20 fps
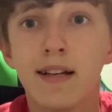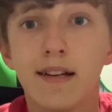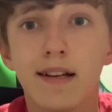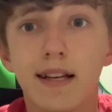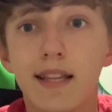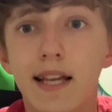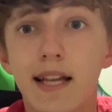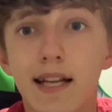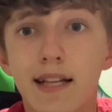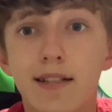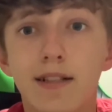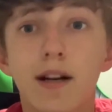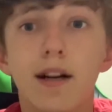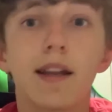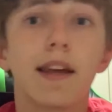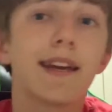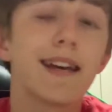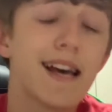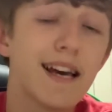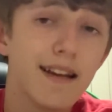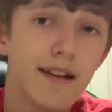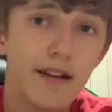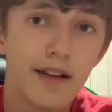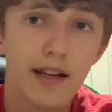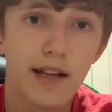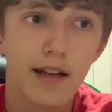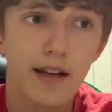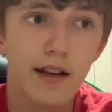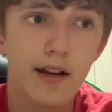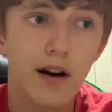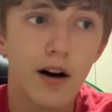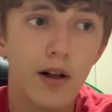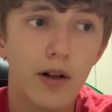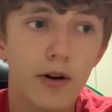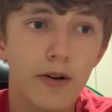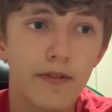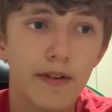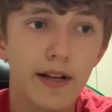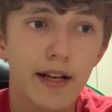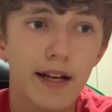then I started, editing it all
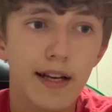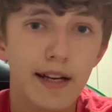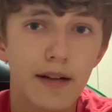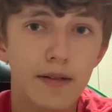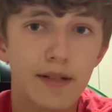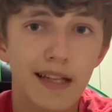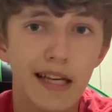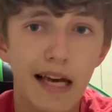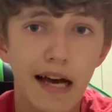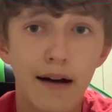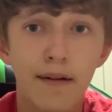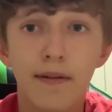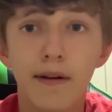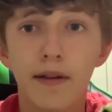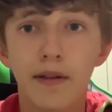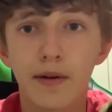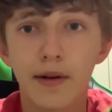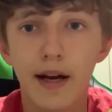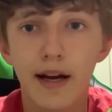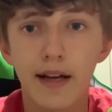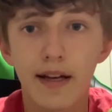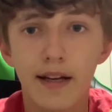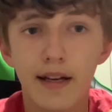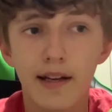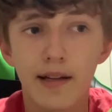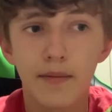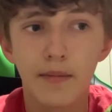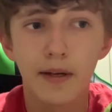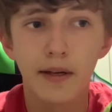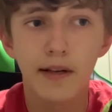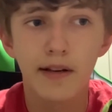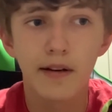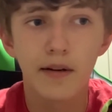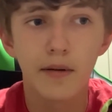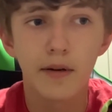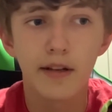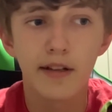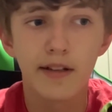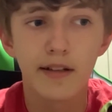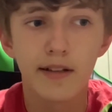over again. I was, halfway through editing, and I'm like, oh,
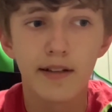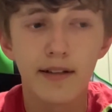wait.